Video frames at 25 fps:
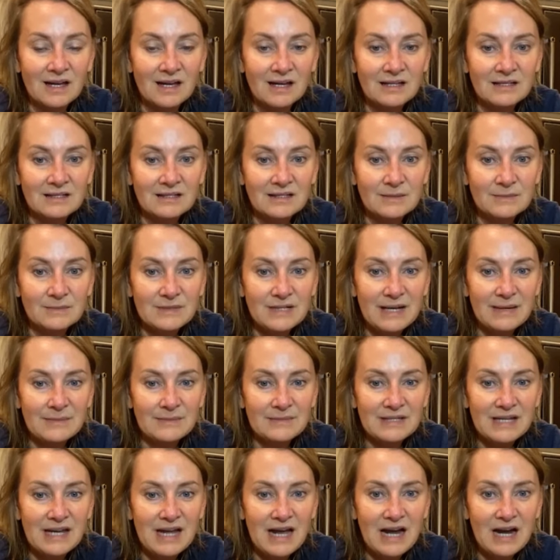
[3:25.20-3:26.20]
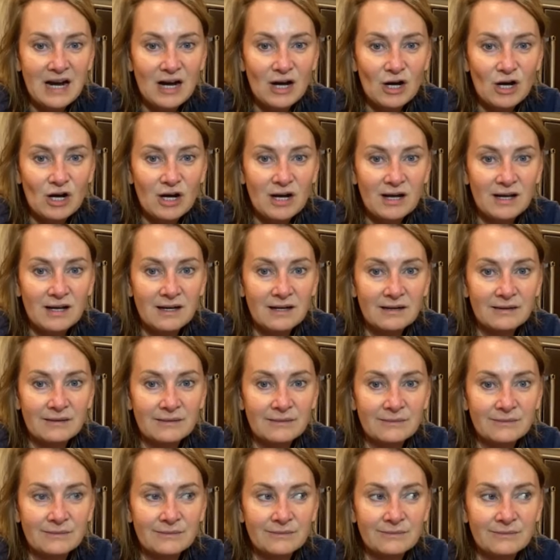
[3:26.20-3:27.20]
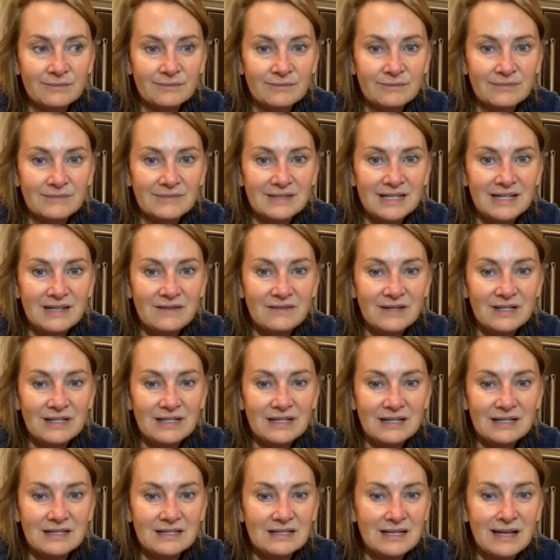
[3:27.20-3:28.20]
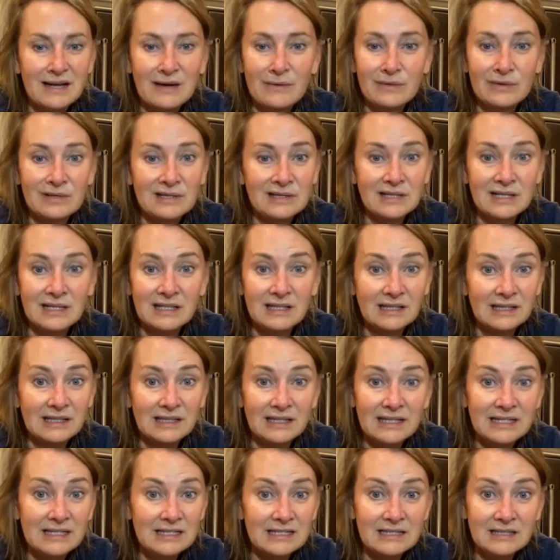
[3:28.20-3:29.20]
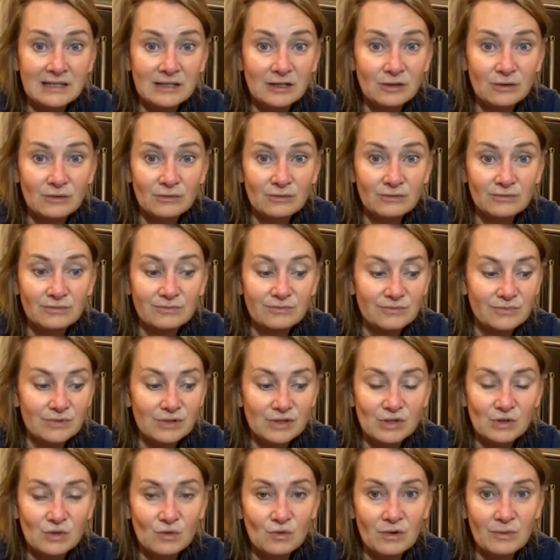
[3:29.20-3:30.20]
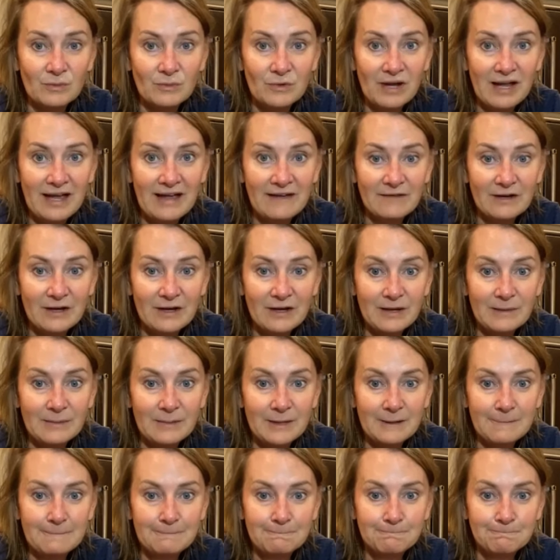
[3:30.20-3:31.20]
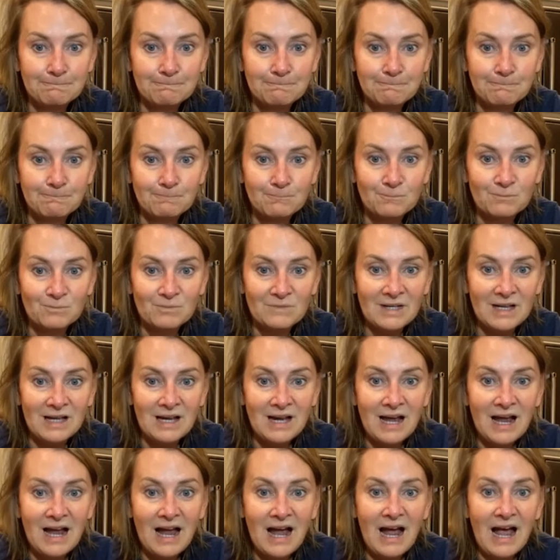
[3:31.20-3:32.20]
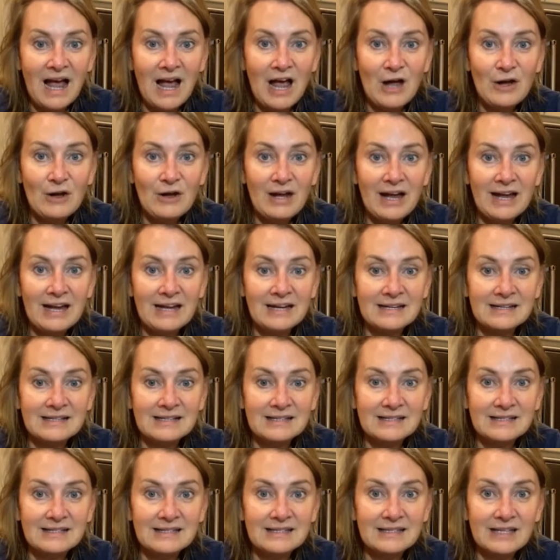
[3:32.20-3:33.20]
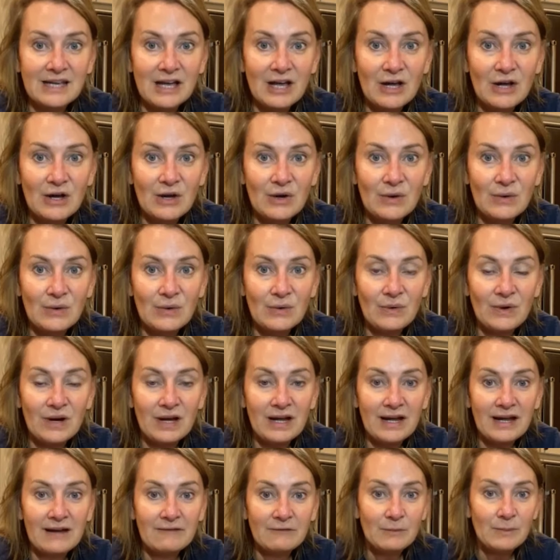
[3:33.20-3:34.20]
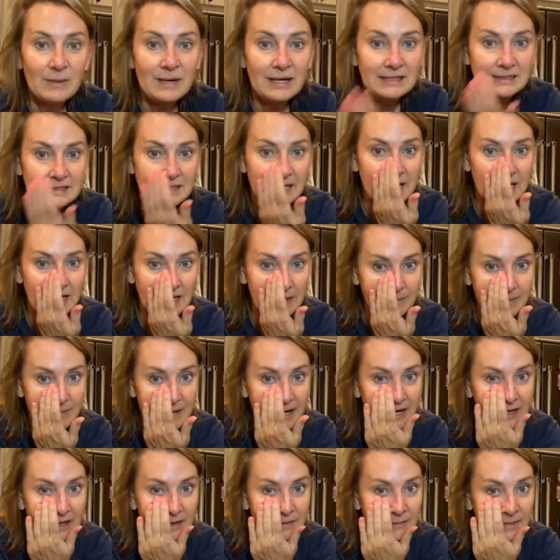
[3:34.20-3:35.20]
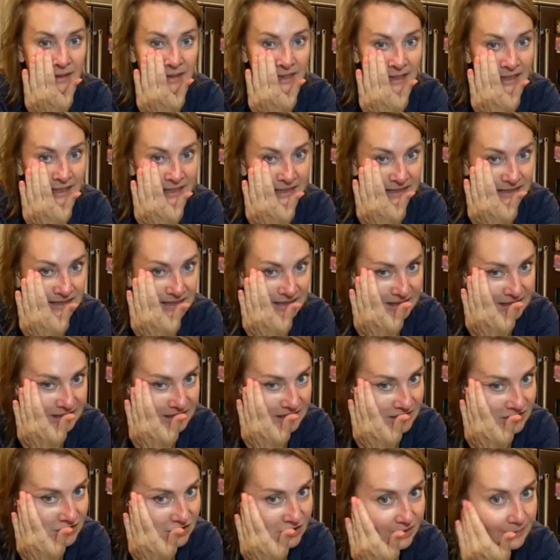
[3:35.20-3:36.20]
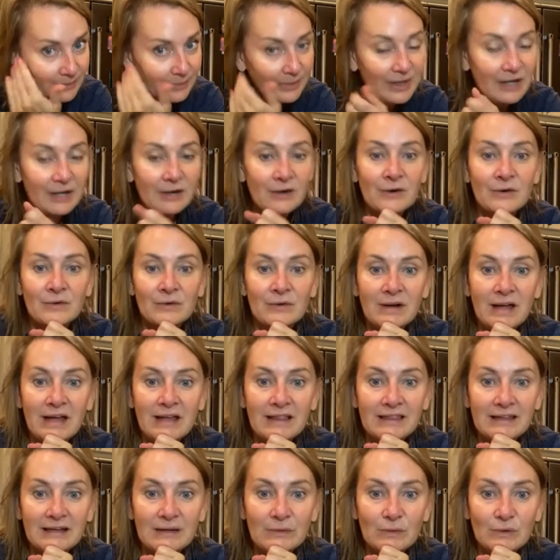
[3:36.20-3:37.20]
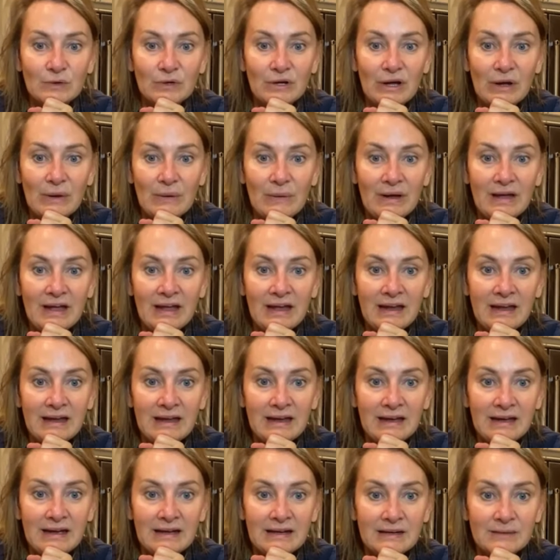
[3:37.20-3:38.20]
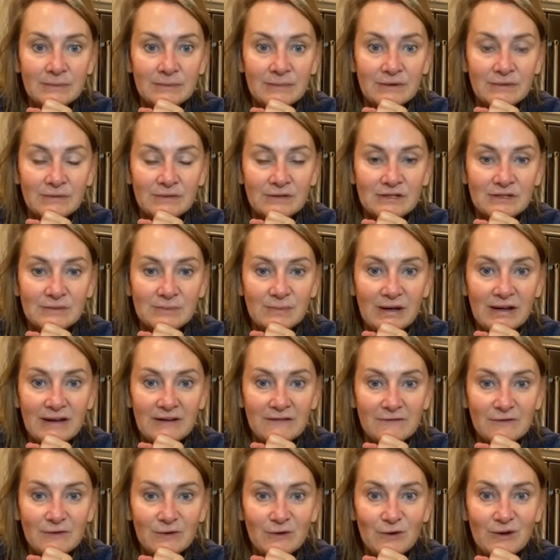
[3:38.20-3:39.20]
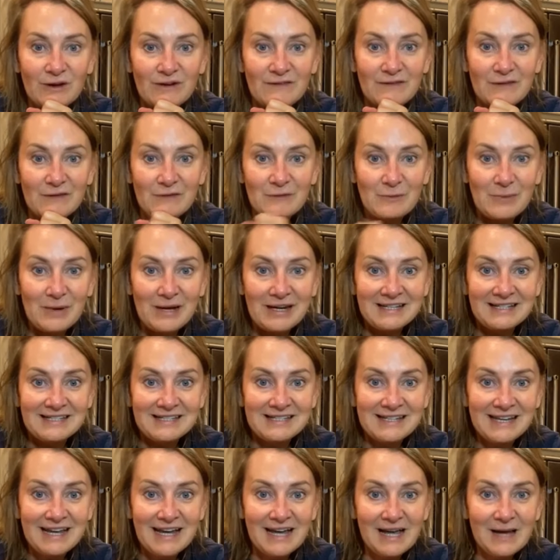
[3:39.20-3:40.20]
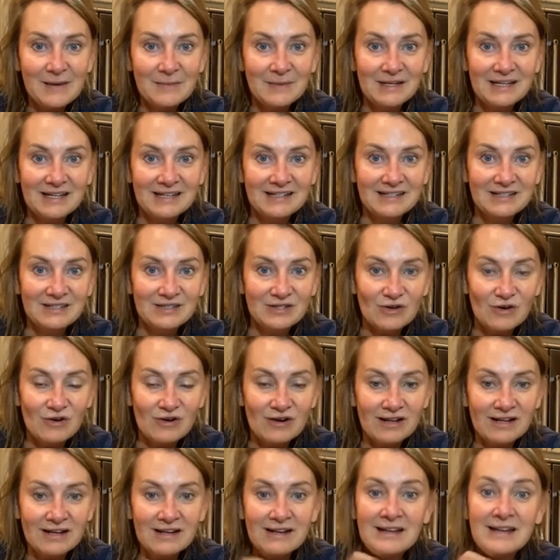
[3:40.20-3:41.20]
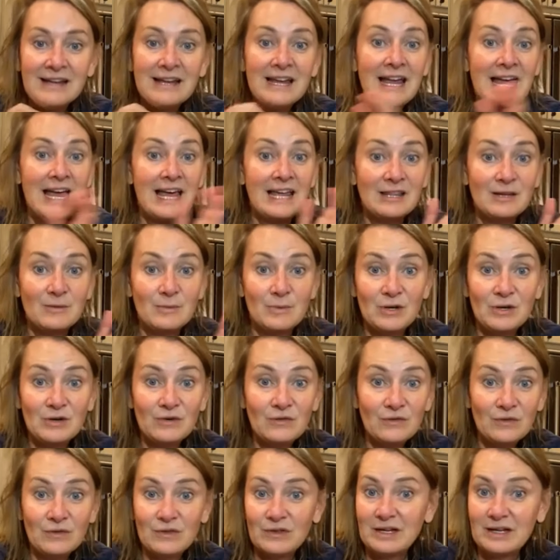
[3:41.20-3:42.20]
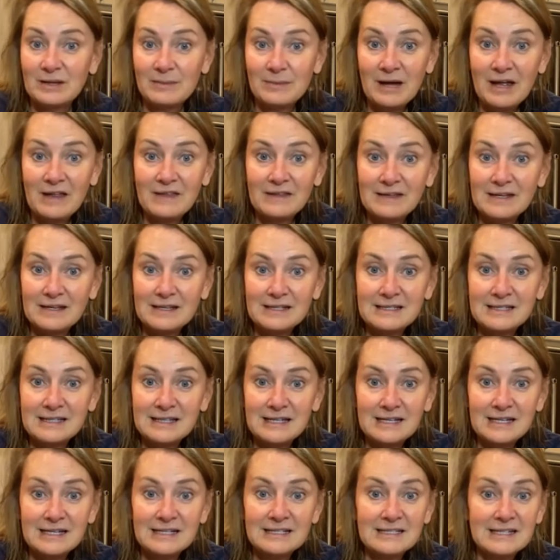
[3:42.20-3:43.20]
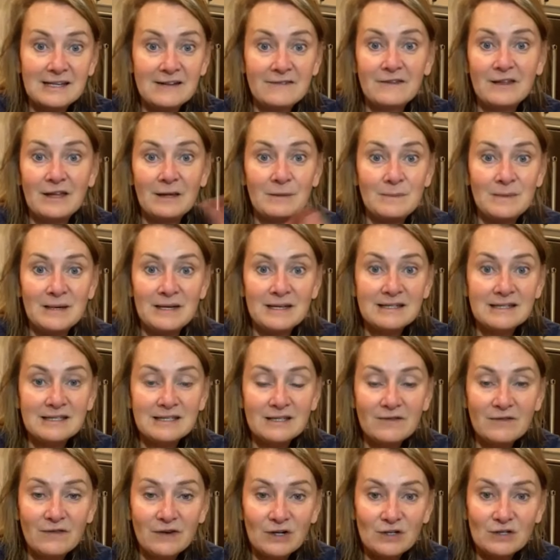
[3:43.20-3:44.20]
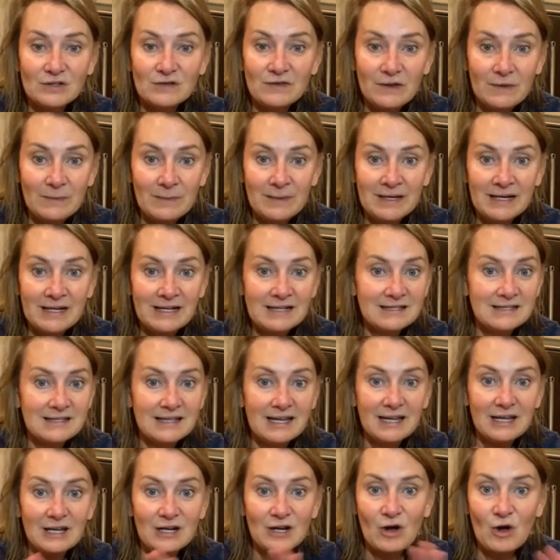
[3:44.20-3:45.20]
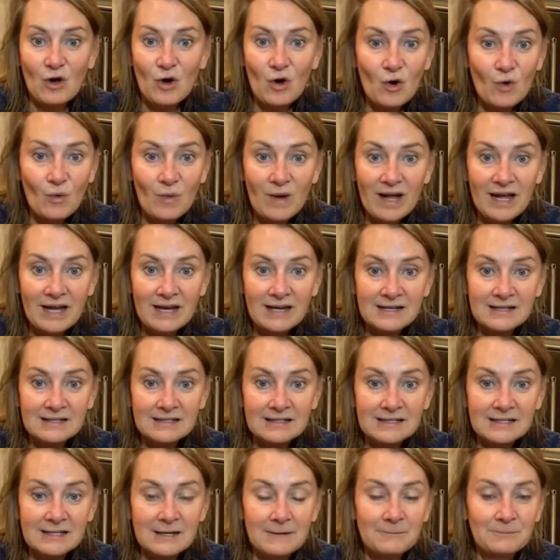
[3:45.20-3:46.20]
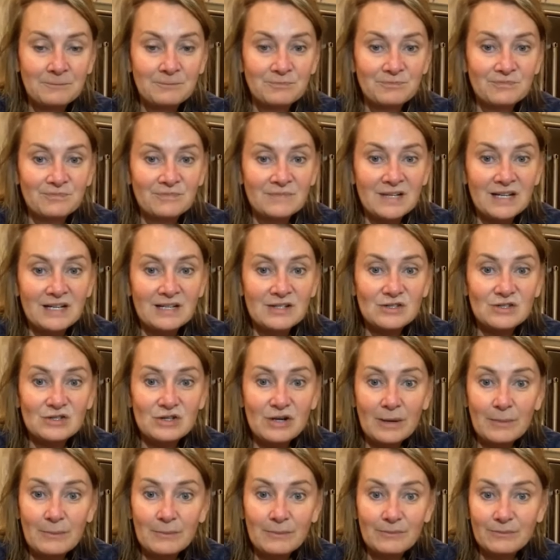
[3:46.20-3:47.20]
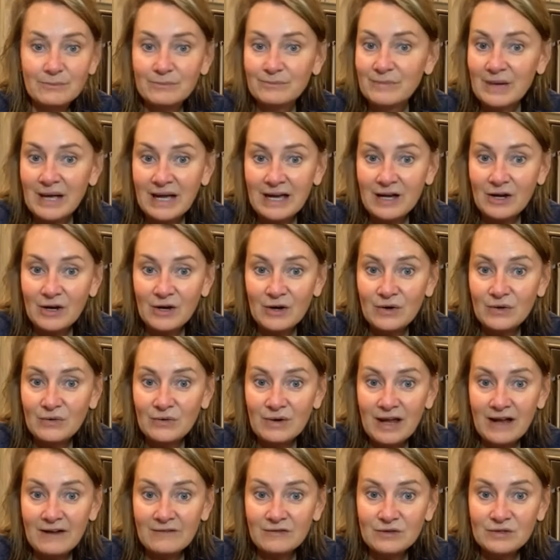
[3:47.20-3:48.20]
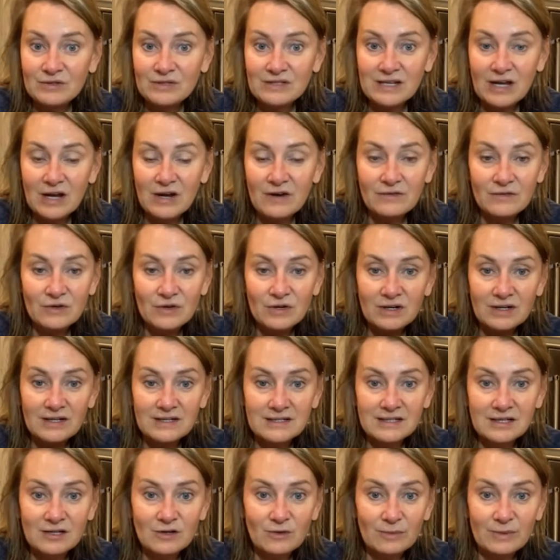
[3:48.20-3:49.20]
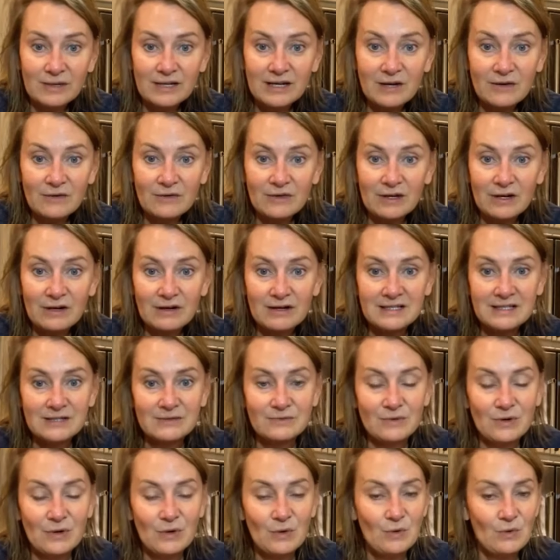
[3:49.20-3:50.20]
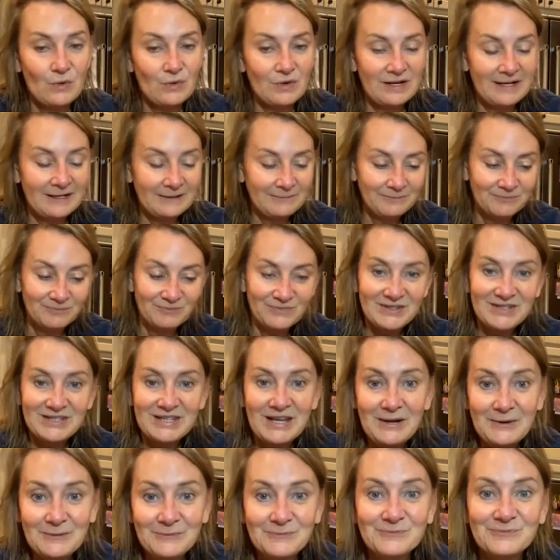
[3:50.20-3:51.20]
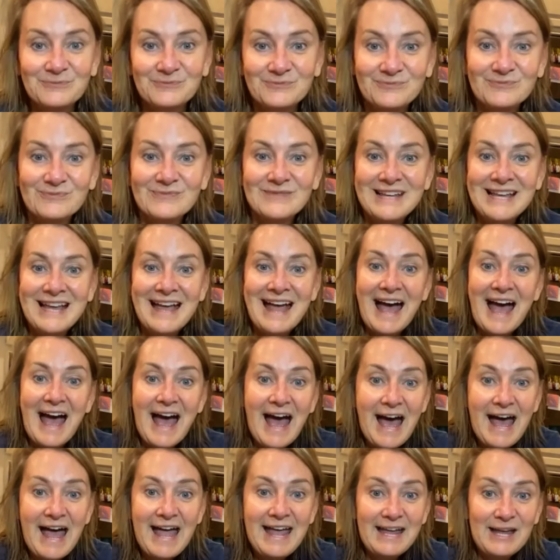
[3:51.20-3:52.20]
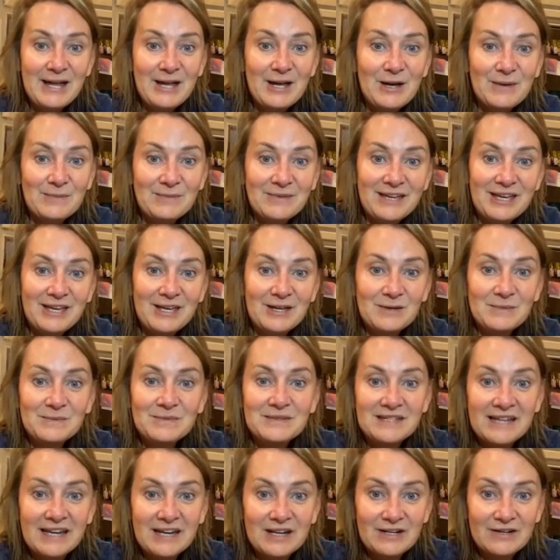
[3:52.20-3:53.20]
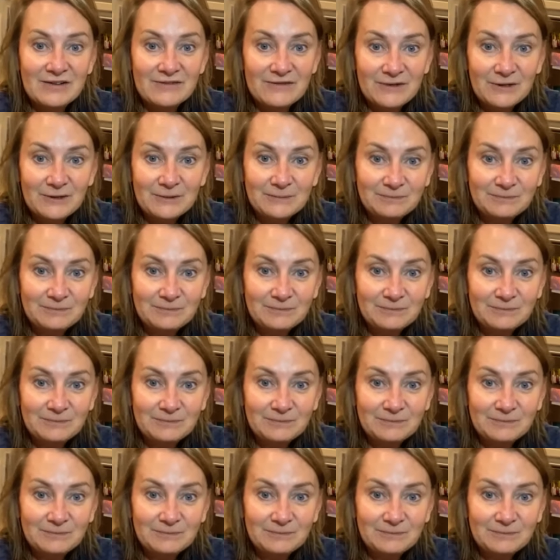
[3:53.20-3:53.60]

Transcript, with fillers: Sometimes our um, TV does that with the least little storm we have come up. Okay, so everybody's had about a minute to jump on. I think we'll go ahead and be respectful of everybody's time and get started. And the beautiful thing about this is if they miss the first few minutes, they can always jump back on after it's over because it'll be on there as a recording. So I am Kim Sandifer.